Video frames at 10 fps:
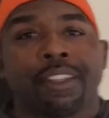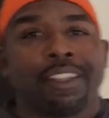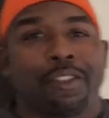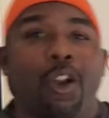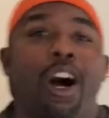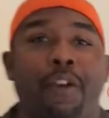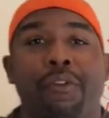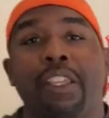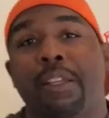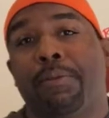they're
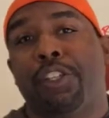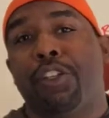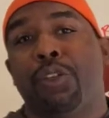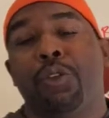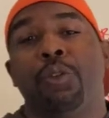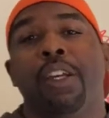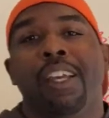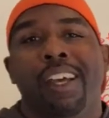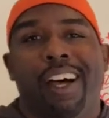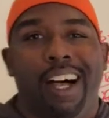offering them to you
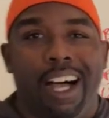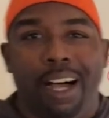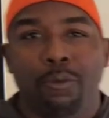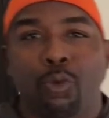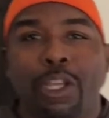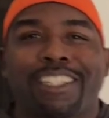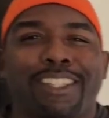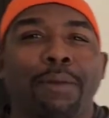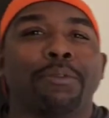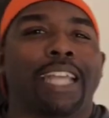with
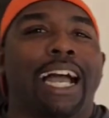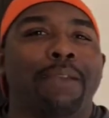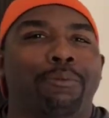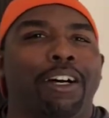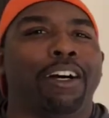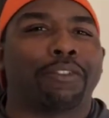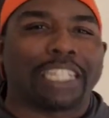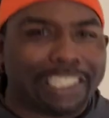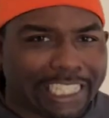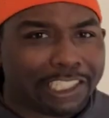some type of
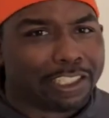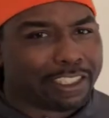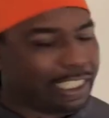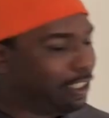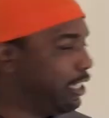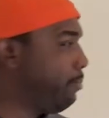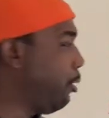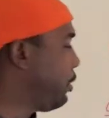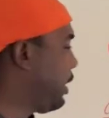contingencies. And in most